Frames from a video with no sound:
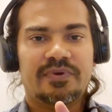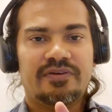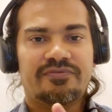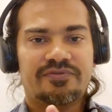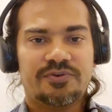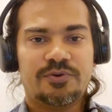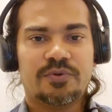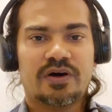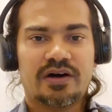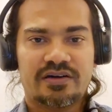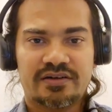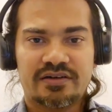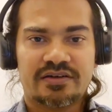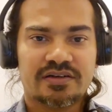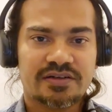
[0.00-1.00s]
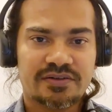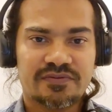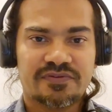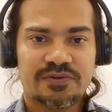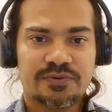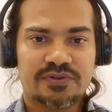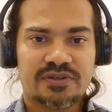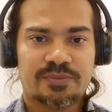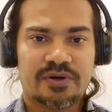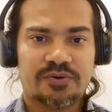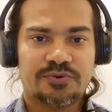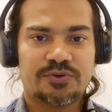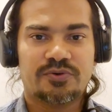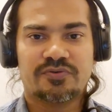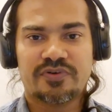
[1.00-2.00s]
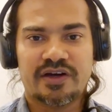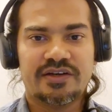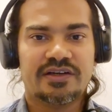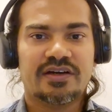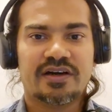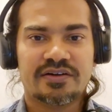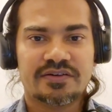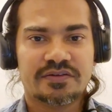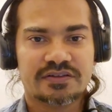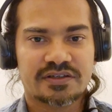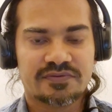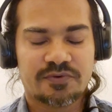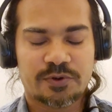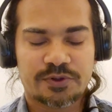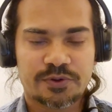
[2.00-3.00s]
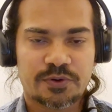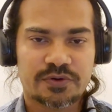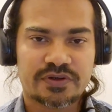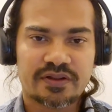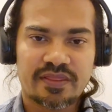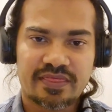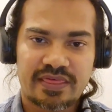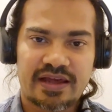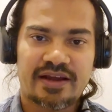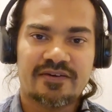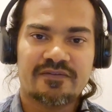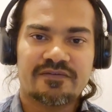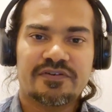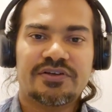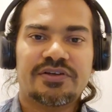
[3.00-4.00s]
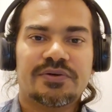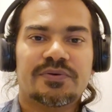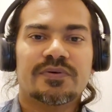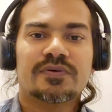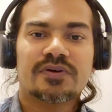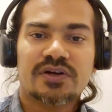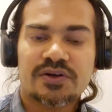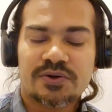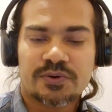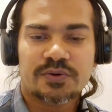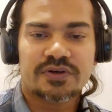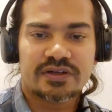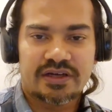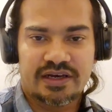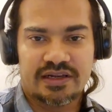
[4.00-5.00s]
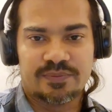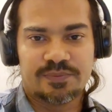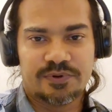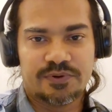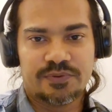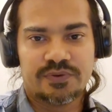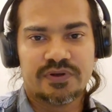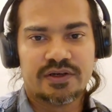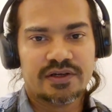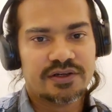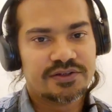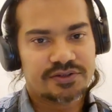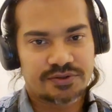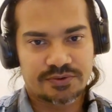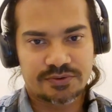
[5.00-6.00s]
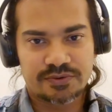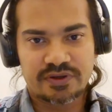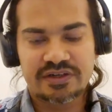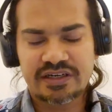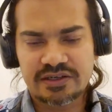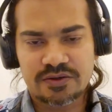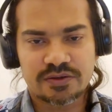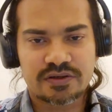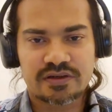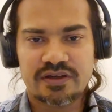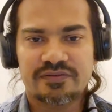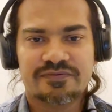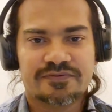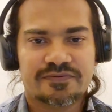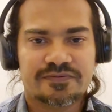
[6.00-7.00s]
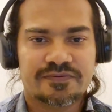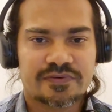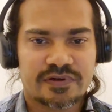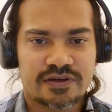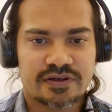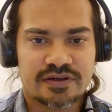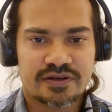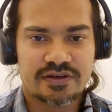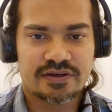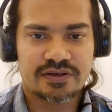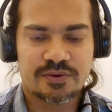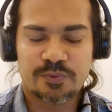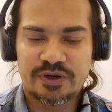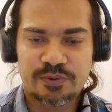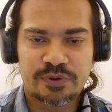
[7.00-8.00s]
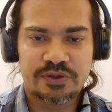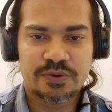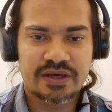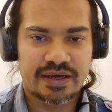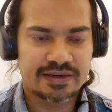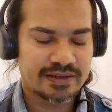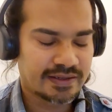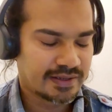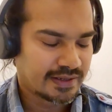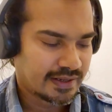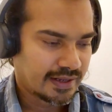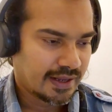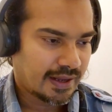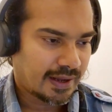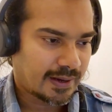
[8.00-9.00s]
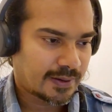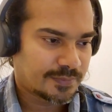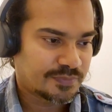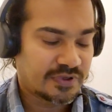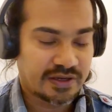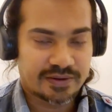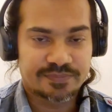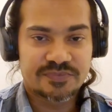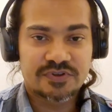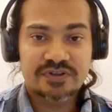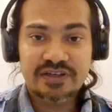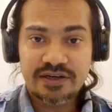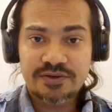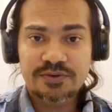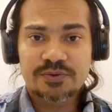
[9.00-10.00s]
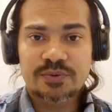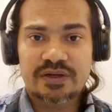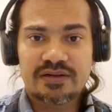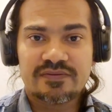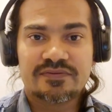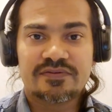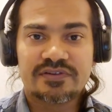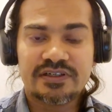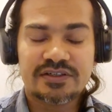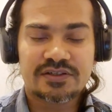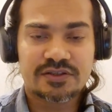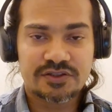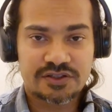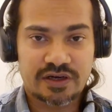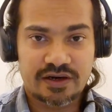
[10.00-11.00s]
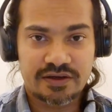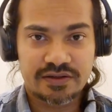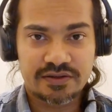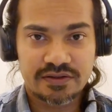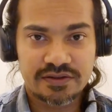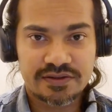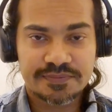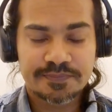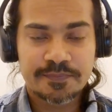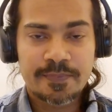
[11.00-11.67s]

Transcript: If you are a little confused about finding articles and whatnot, that video could help you. So take a look if whenever you can. Yeah, so 10 to 12 research articles.